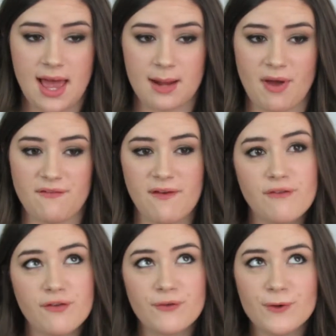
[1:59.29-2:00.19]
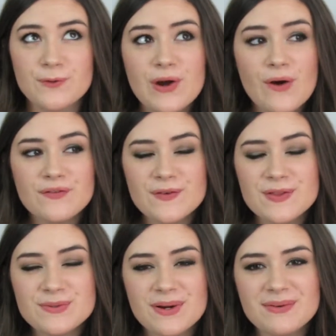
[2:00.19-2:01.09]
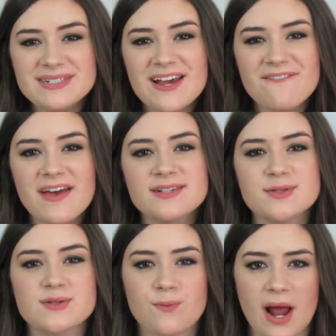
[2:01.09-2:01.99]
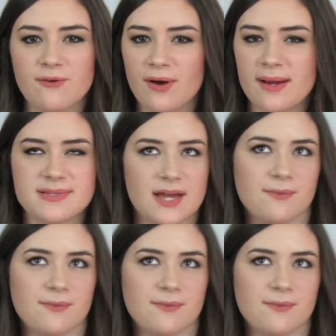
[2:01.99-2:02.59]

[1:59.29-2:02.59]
And my favorite fruit over the 21 Day Fix is red grapes. I